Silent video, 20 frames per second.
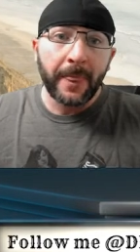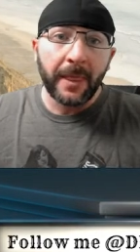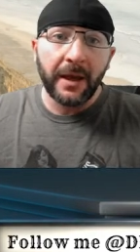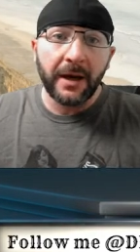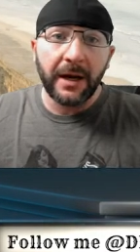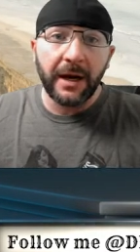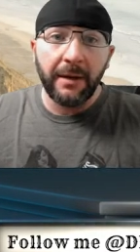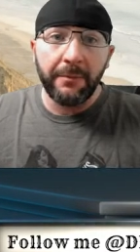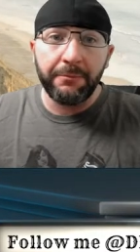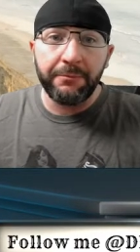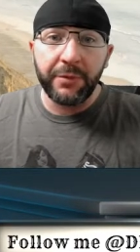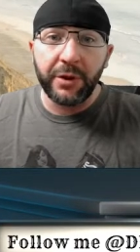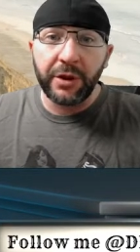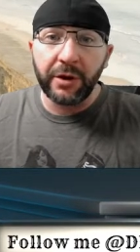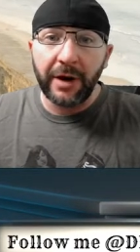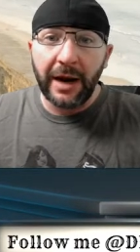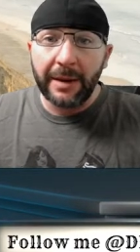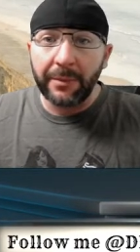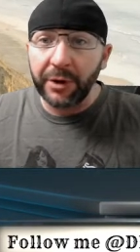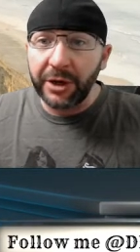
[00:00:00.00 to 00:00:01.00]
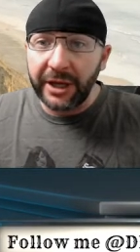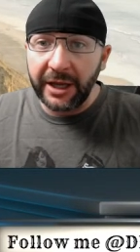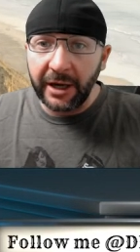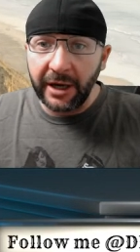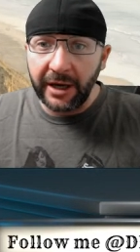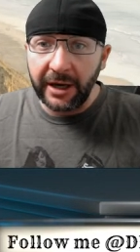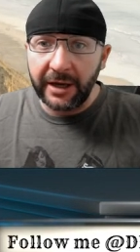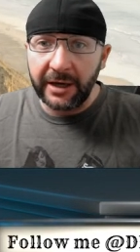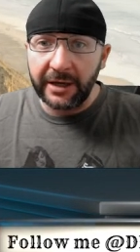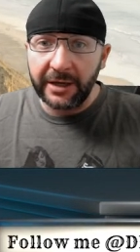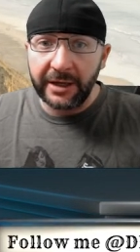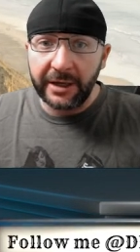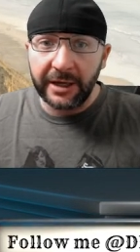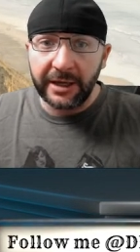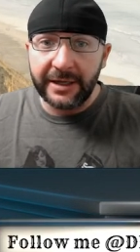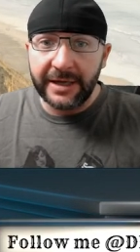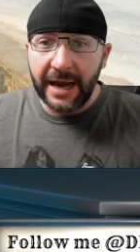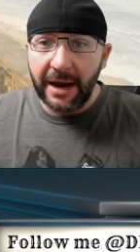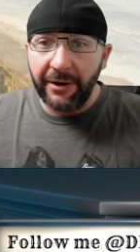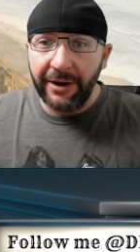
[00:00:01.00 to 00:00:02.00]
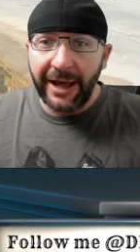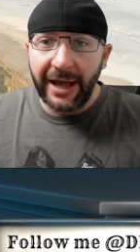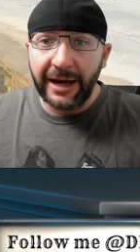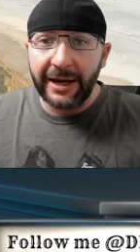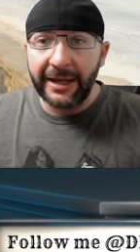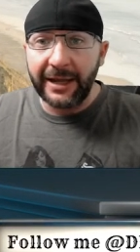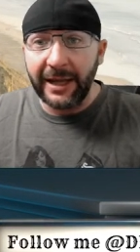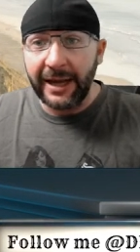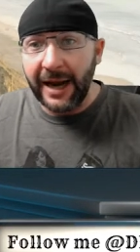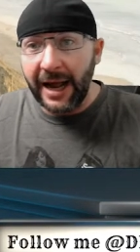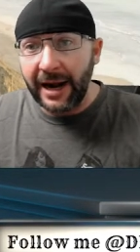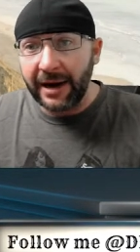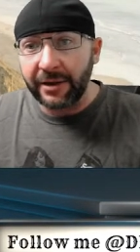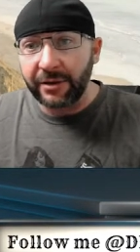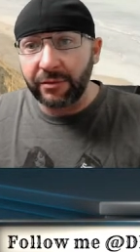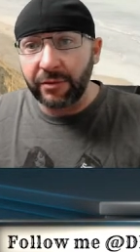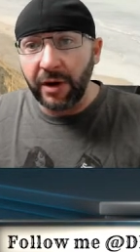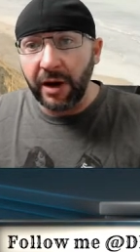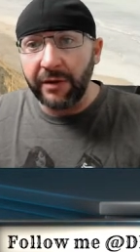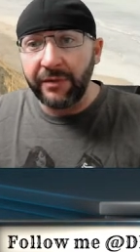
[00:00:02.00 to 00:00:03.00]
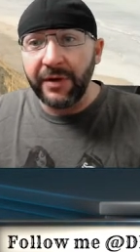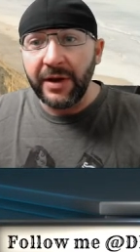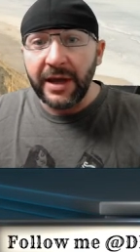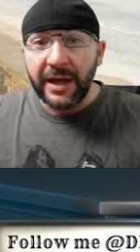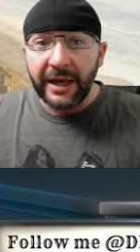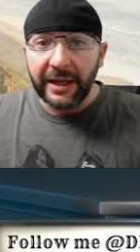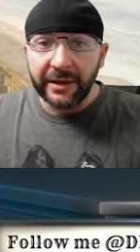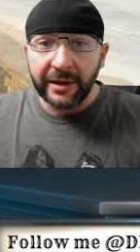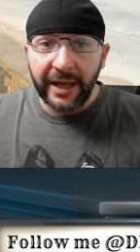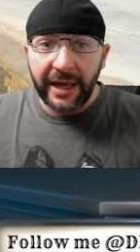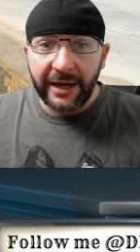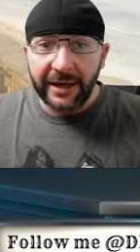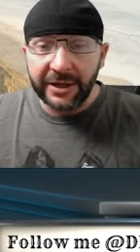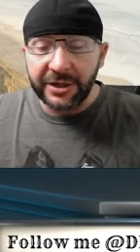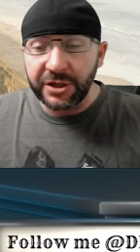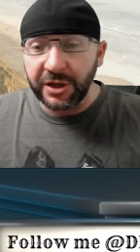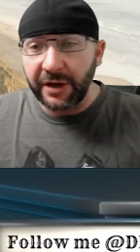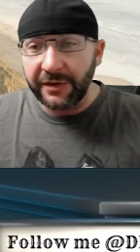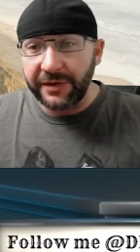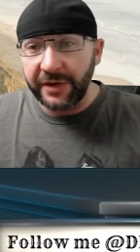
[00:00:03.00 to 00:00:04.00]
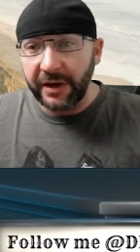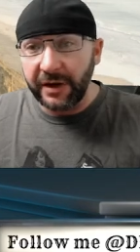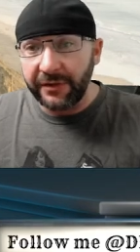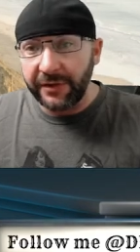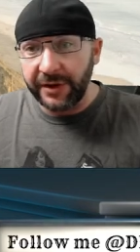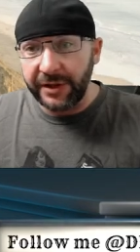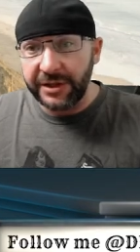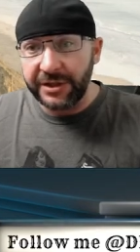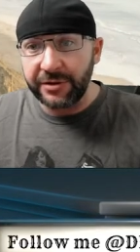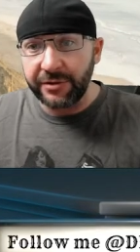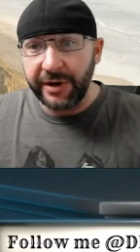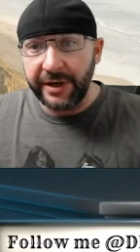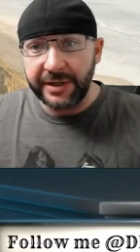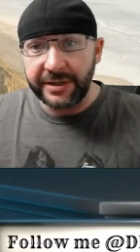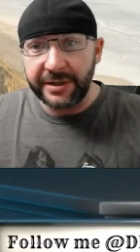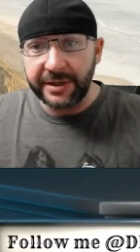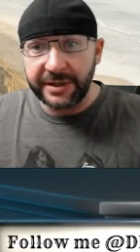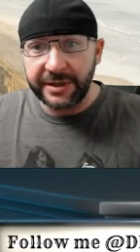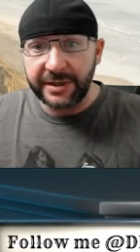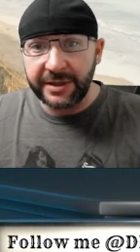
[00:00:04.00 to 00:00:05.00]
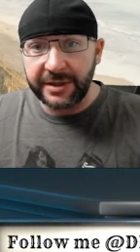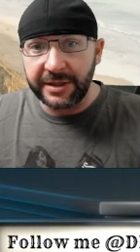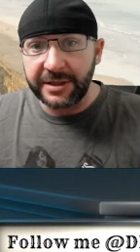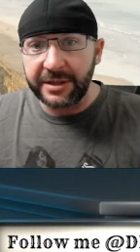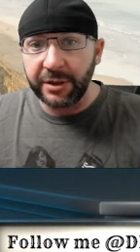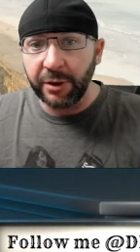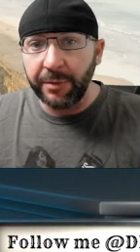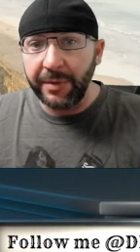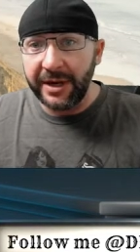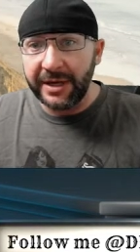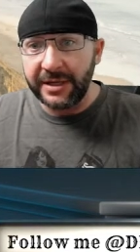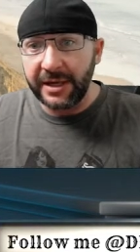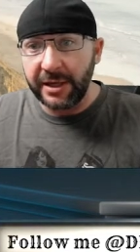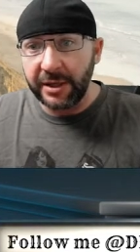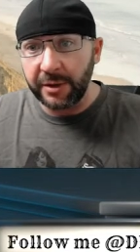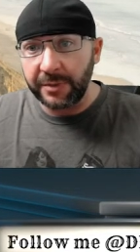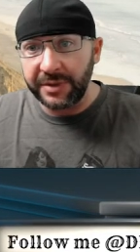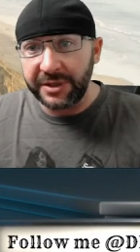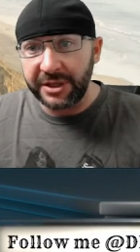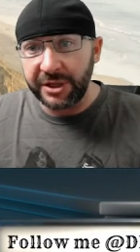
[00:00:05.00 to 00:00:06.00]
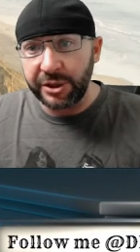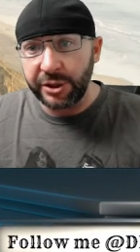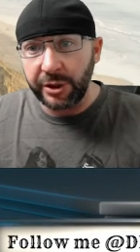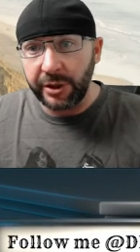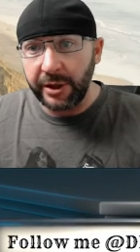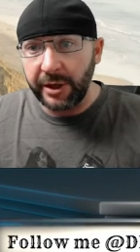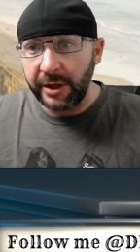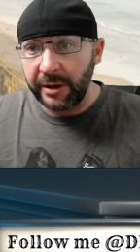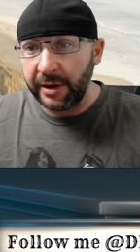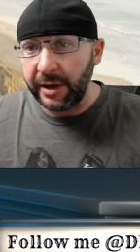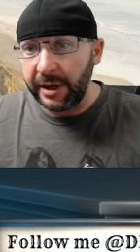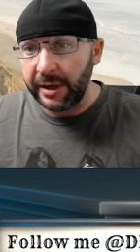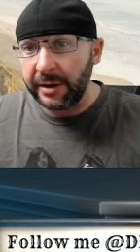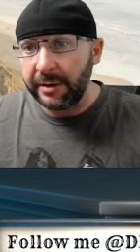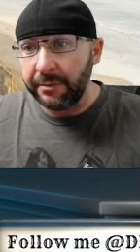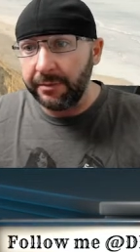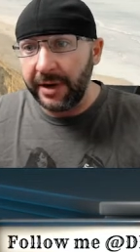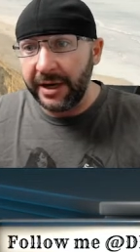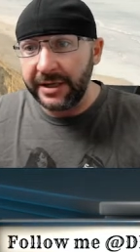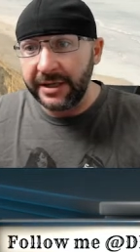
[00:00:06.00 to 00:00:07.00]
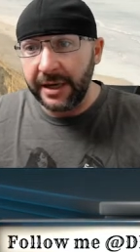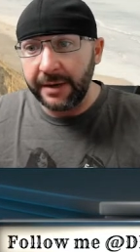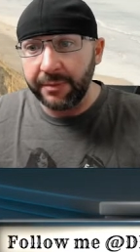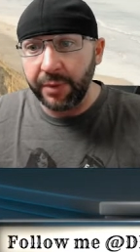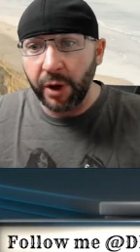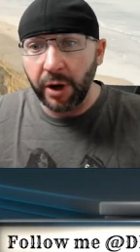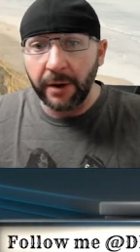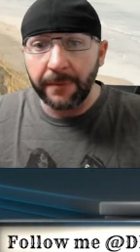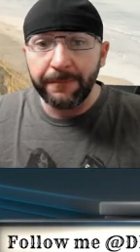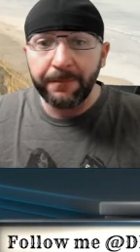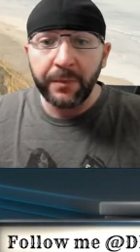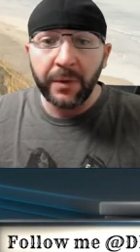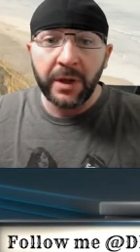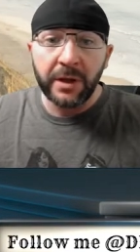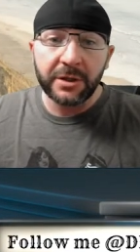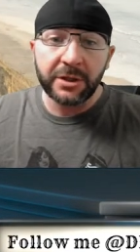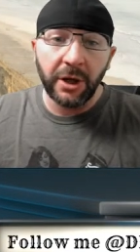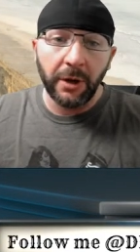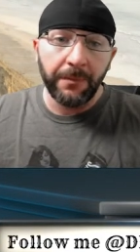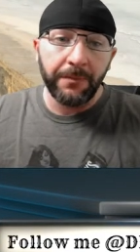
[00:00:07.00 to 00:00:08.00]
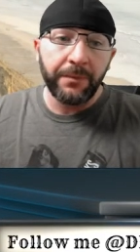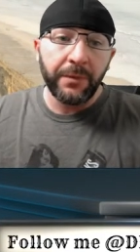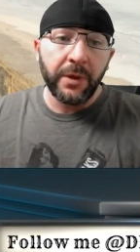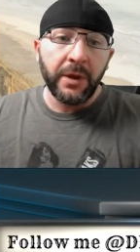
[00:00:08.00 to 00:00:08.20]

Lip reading: They're able to get down at it, get out of the rough, and land it soft enough on these greens to still maintain their position and maintain par. So,